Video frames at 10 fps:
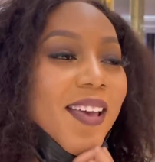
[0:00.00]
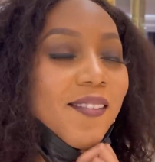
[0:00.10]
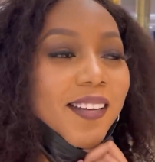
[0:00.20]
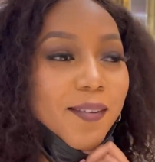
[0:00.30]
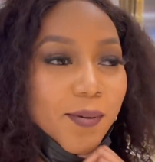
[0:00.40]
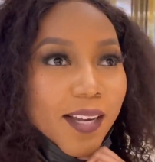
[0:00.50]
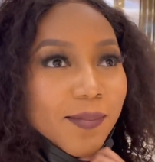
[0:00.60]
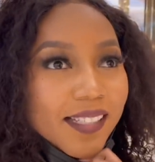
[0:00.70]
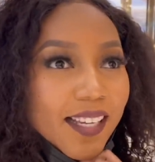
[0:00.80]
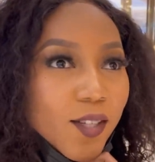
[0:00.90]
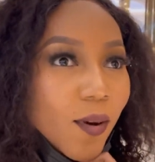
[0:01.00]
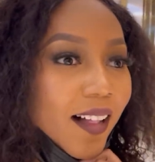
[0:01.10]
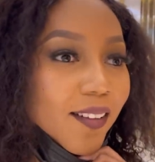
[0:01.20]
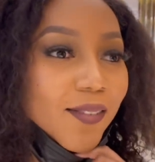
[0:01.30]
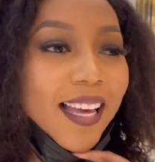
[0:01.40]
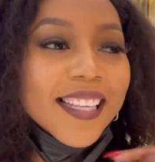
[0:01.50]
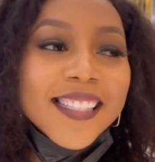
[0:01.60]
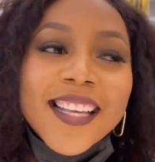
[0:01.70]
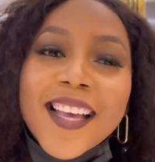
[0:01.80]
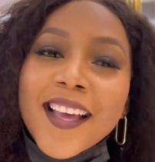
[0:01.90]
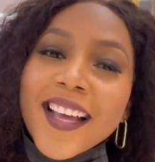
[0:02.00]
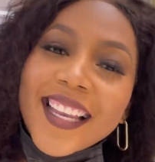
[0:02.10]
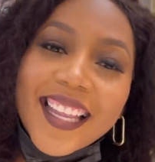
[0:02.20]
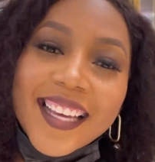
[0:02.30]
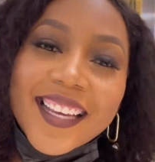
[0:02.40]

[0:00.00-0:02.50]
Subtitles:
have an appointment at 12, guys. Like,